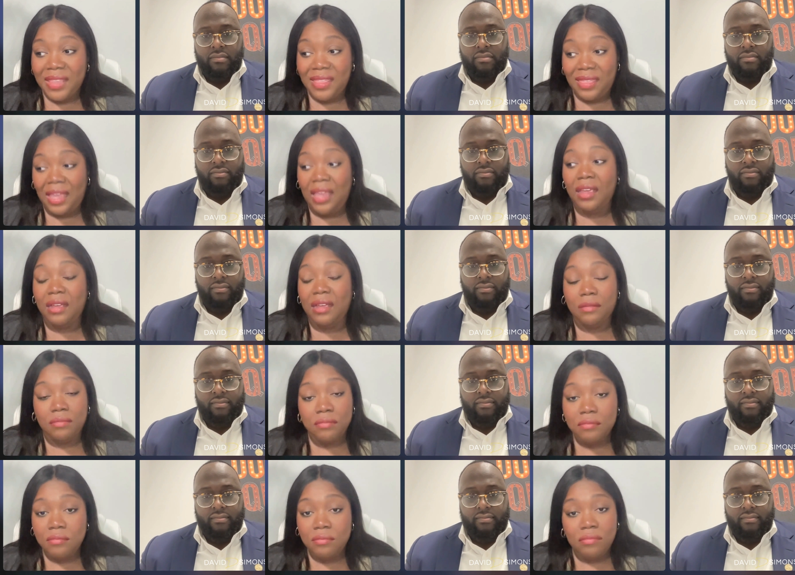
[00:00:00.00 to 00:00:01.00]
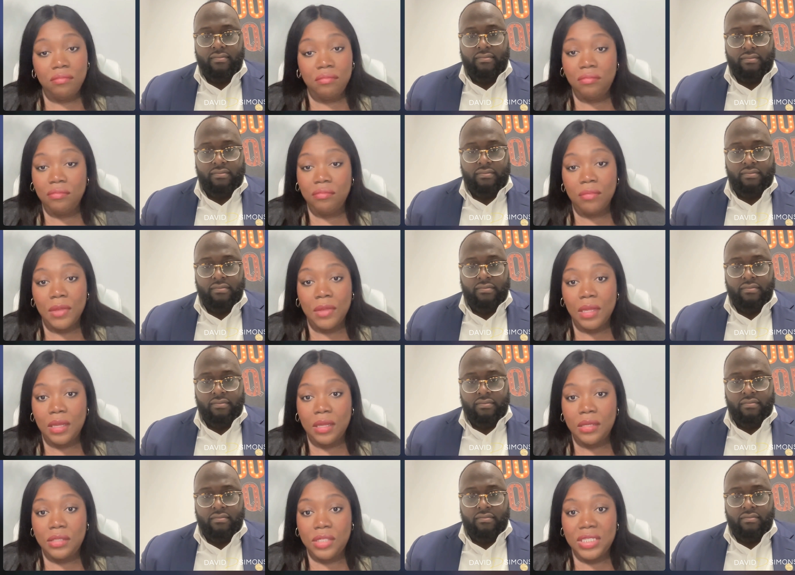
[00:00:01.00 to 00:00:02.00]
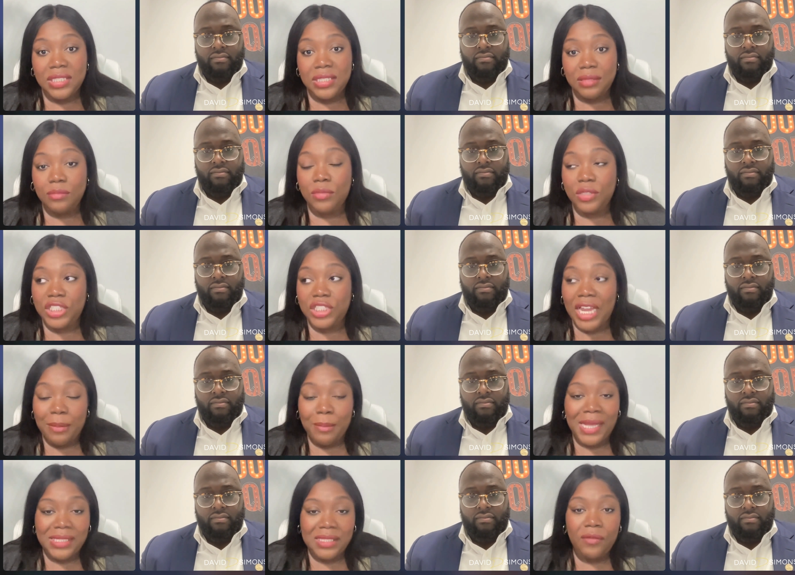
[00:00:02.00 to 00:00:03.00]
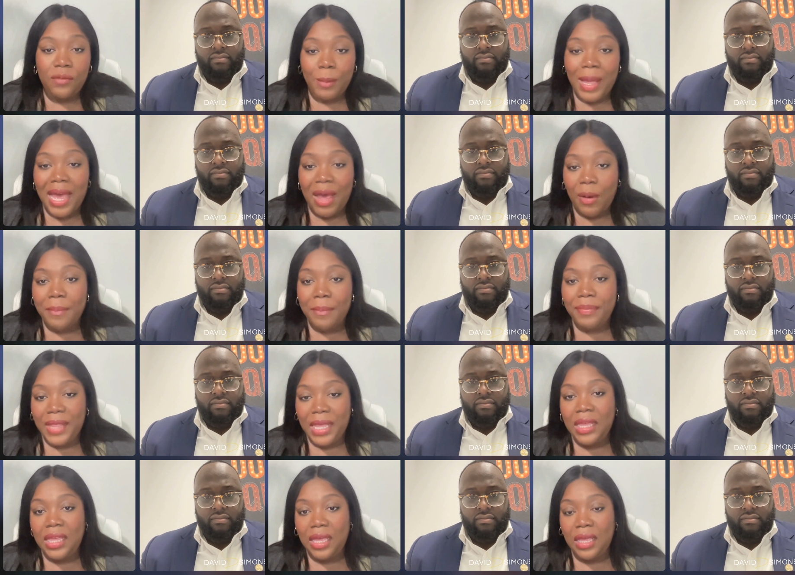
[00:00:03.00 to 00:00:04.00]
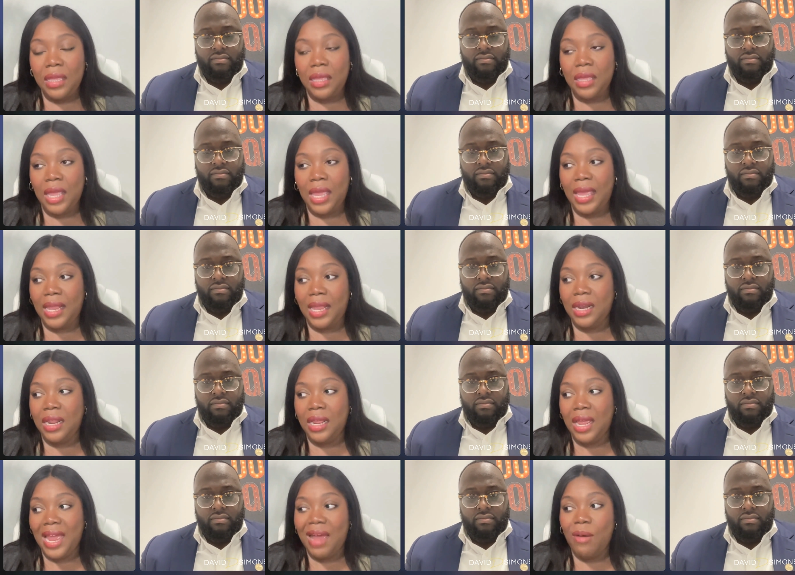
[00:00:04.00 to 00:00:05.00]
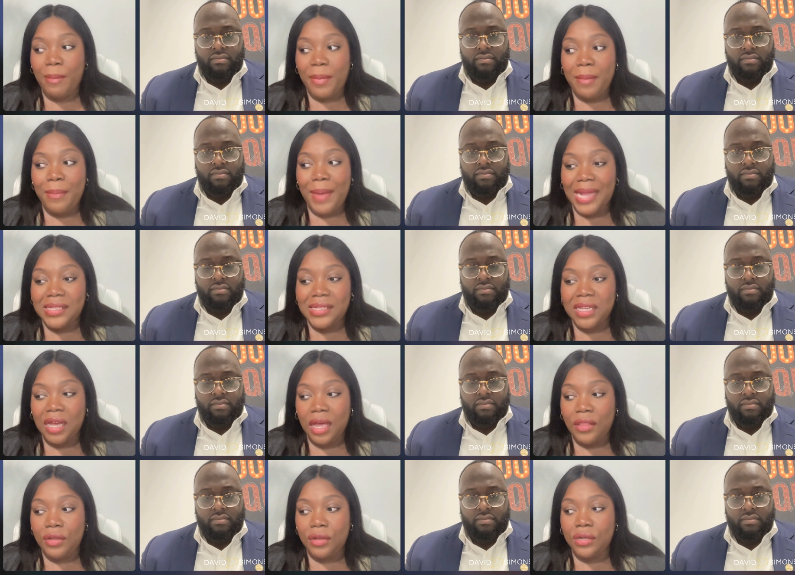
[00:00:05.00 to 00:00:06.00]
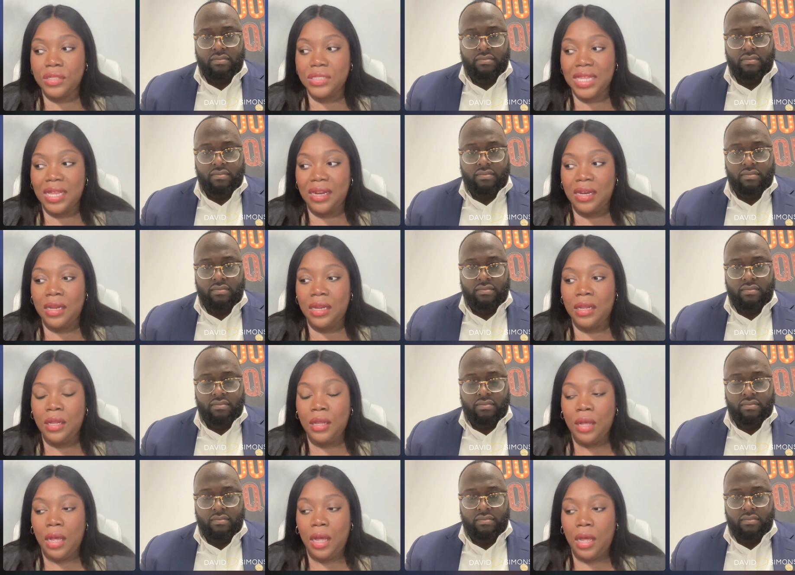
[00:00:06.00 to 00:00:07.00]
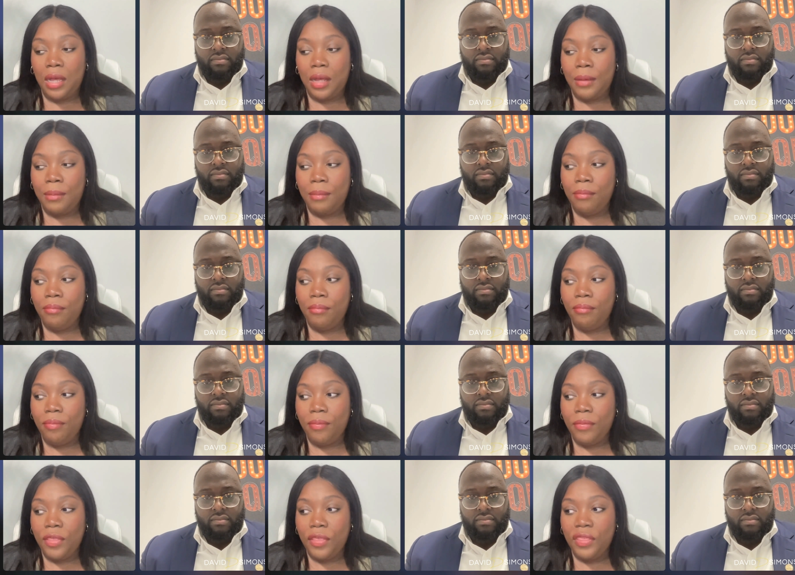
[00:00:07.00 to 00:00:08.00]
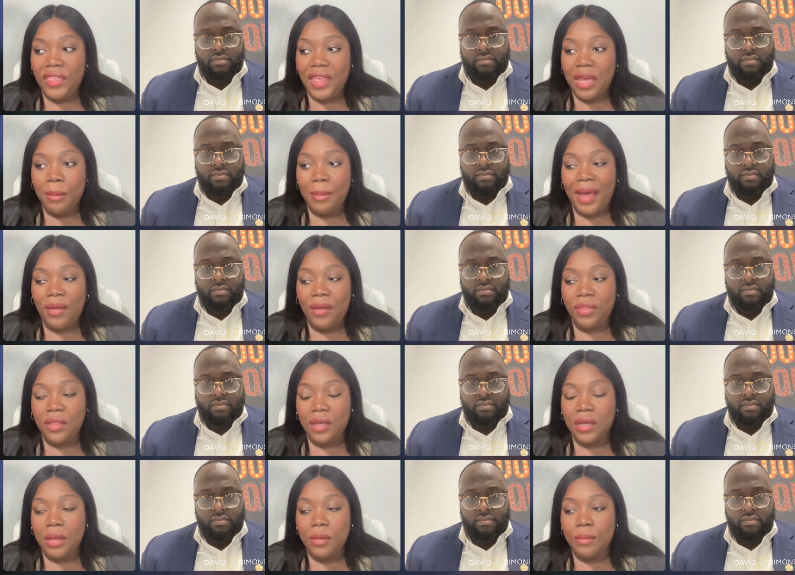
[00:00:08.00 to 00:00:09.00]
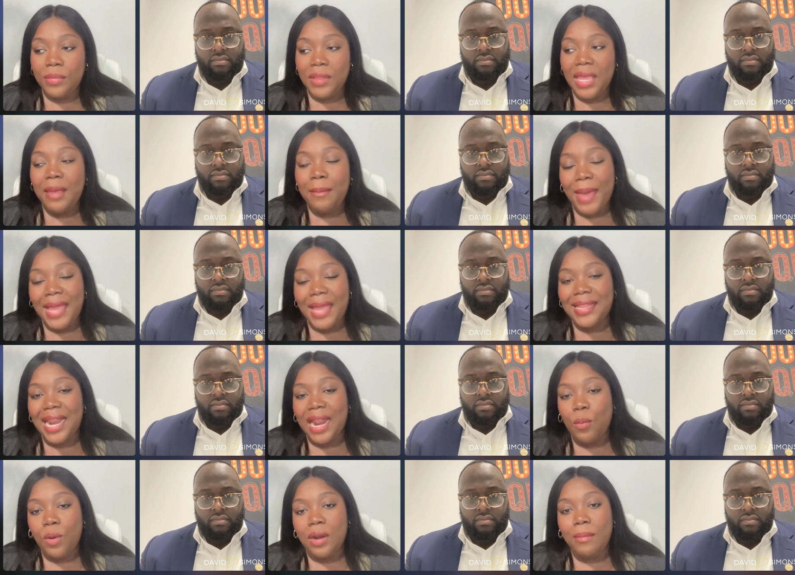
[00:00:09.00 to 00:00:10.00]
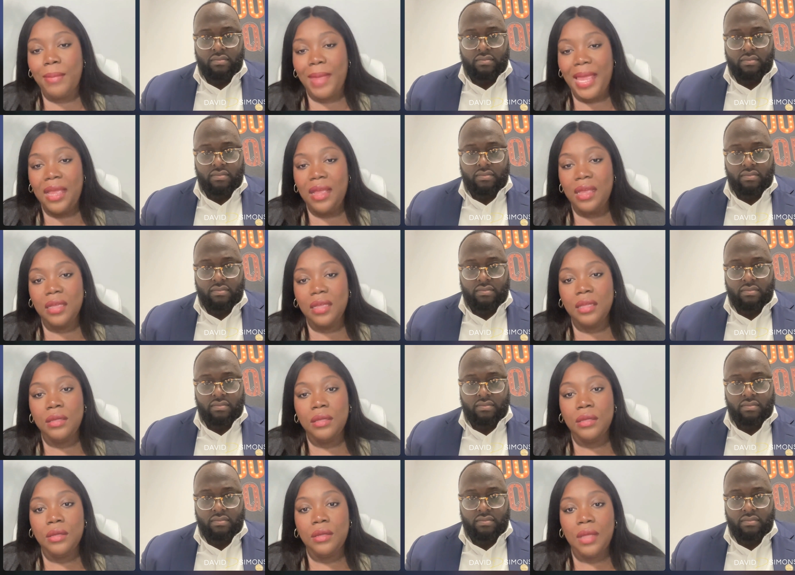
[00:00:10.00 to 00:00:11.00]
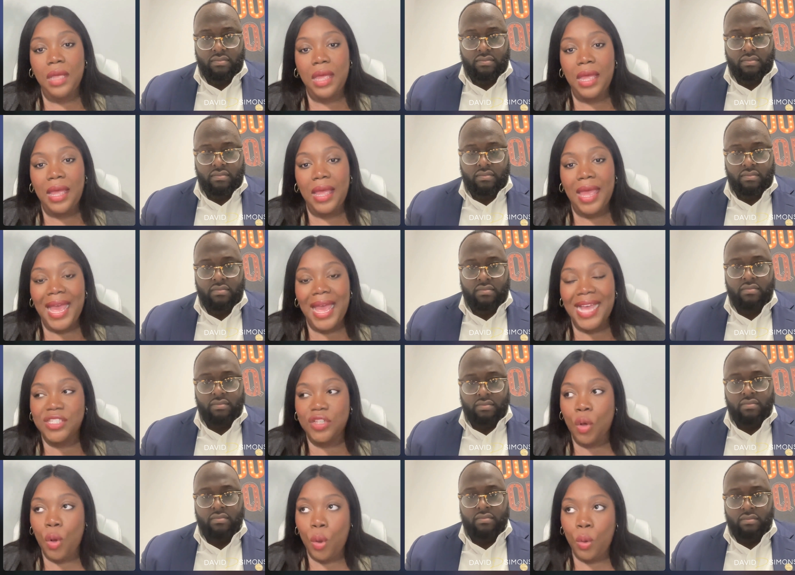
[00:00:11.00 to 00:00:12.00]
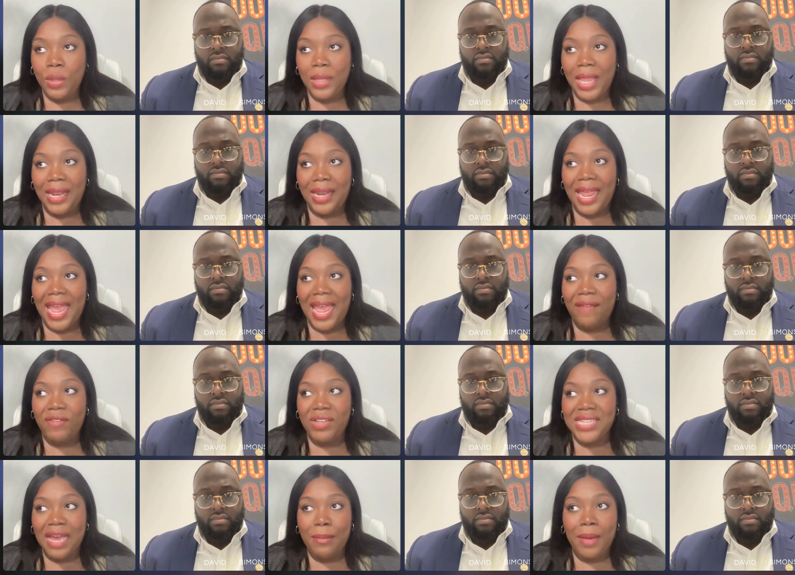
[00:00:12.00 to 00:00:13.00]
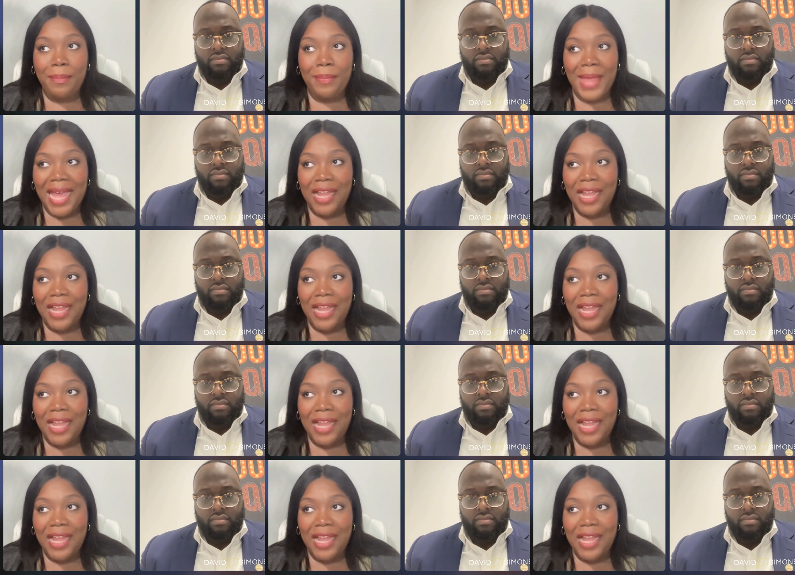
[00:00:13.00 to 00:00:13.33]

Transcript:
Speaker 1: to think just hmm. check myself about how I'm thinking and how I'm impacting others and um, think about the the impact that I want to make as a whole and every time I'm